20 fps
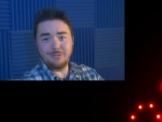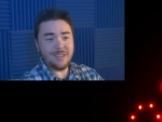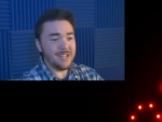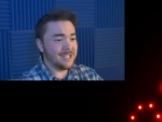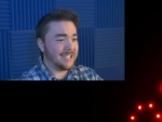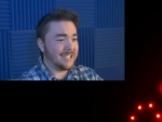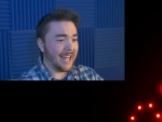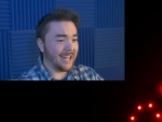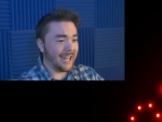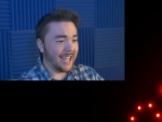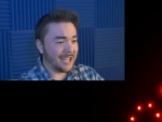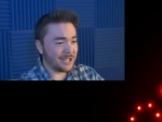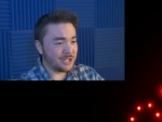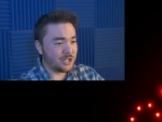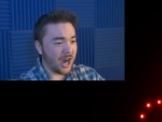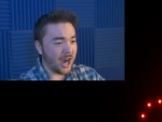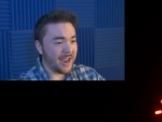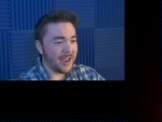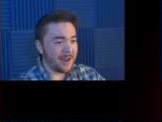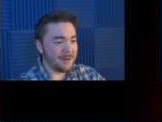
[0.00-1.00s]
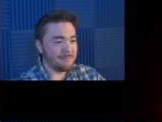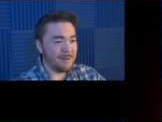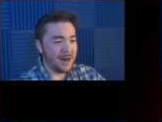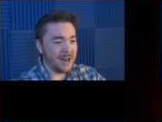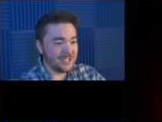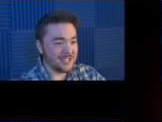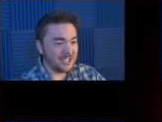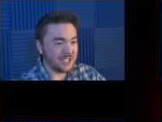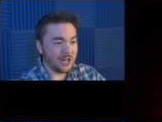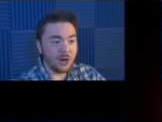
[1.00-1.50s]
Is that like a giant
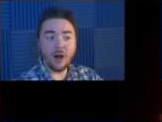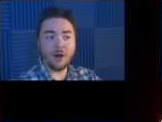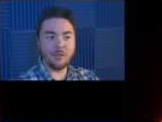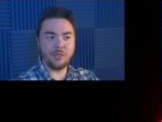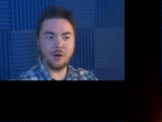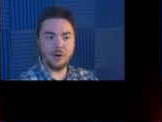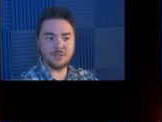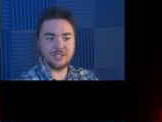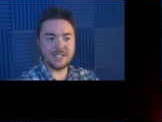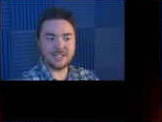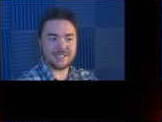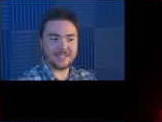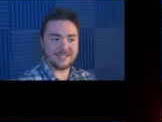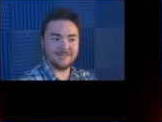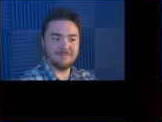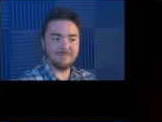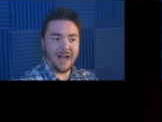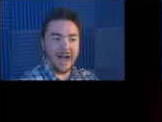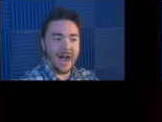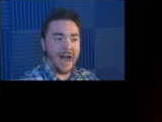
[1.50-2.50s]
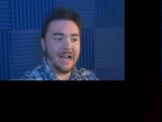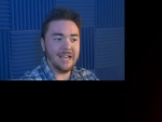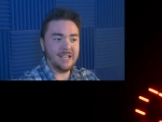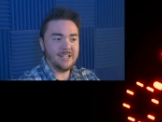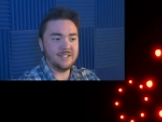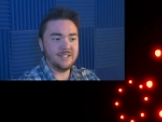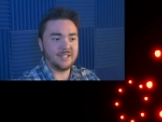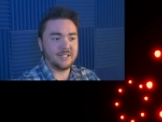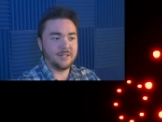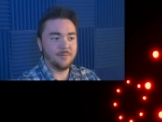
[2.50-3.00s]
monster? Are those its
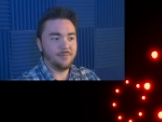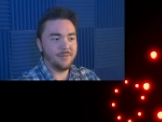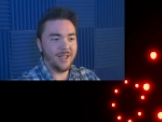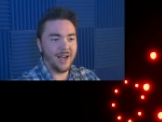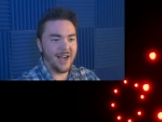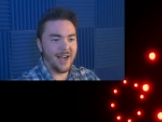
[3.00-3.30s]
eyes?